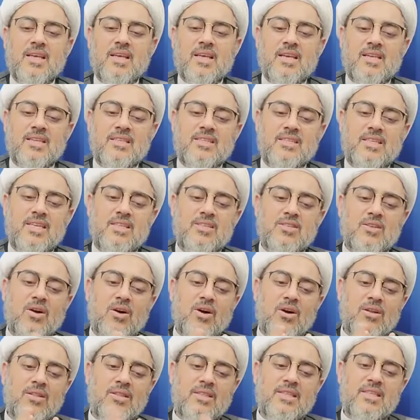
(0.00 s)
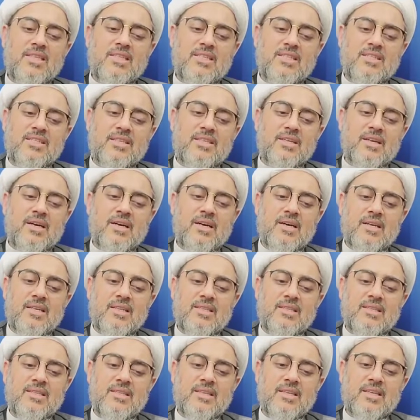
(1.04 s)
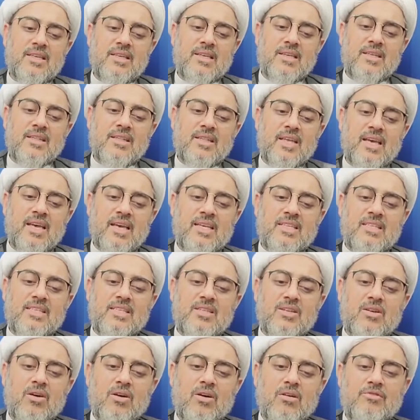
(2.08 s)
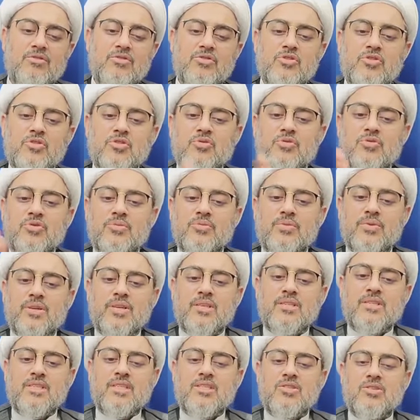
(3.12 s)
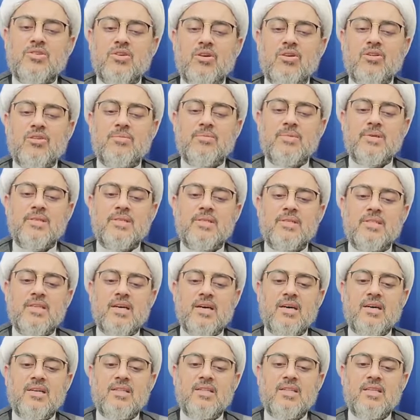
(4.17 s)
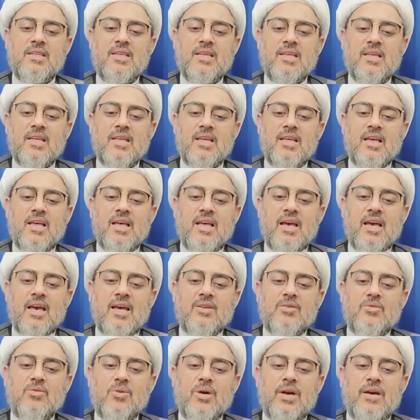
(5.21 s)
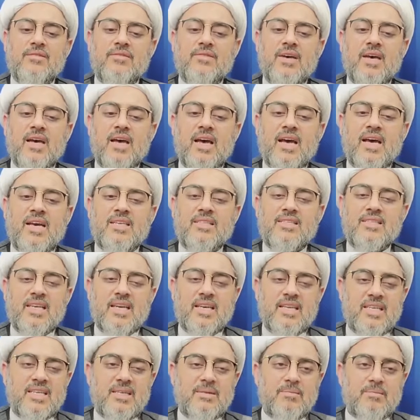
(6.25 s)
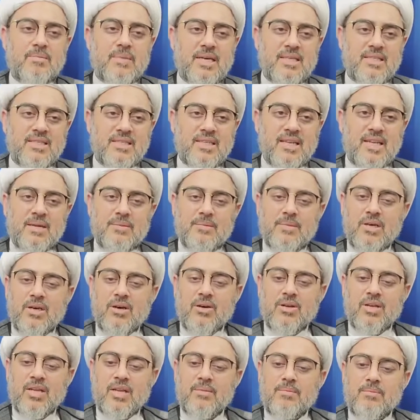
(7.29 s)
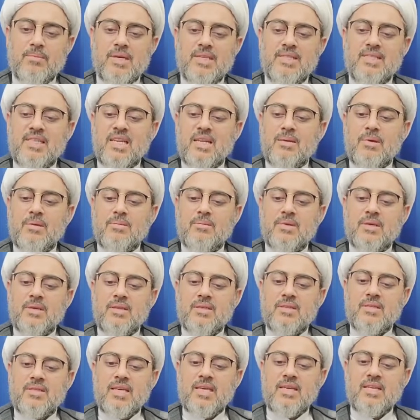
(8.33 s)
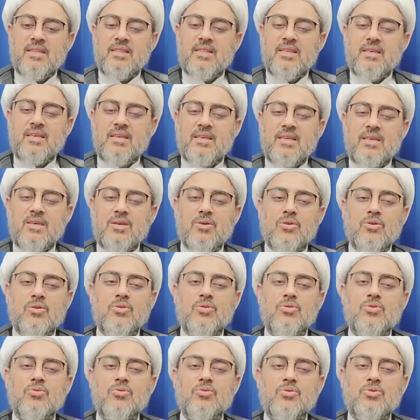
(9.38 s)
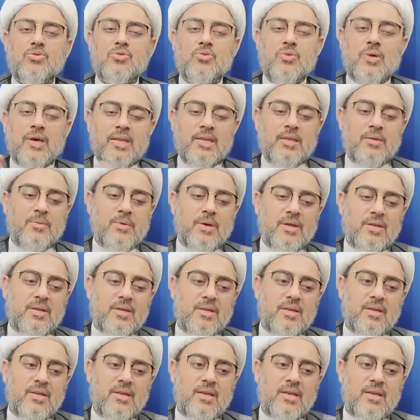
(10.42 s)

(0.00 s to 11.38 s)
Says on the Sirat there is an offshoot bridge, it's called mirsad, and whoever has any mazlama on him, mazlama means anything he owes to anyone,